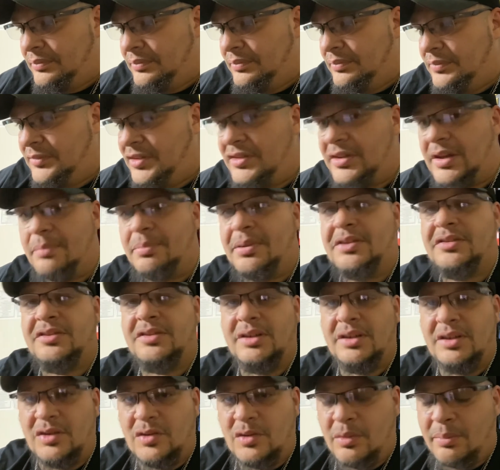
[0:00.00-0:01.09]
Sapa
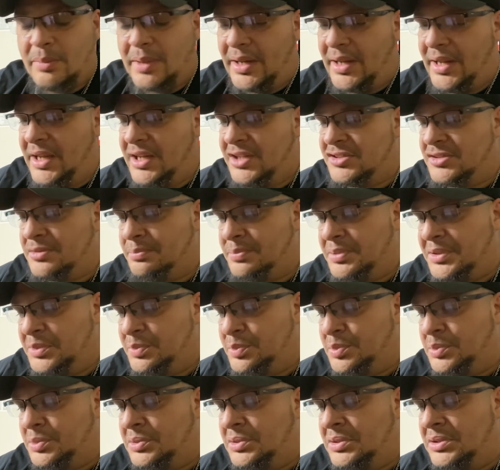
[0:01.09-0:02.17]
said to my Haitian
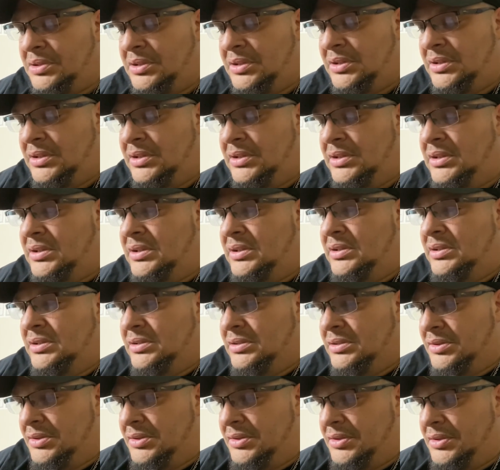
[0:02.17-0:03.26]
people,
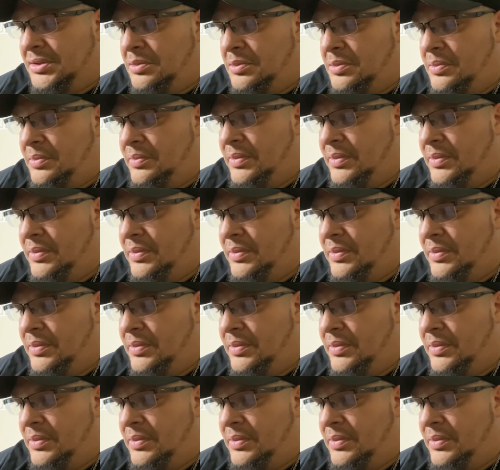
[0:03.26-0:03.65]
you know,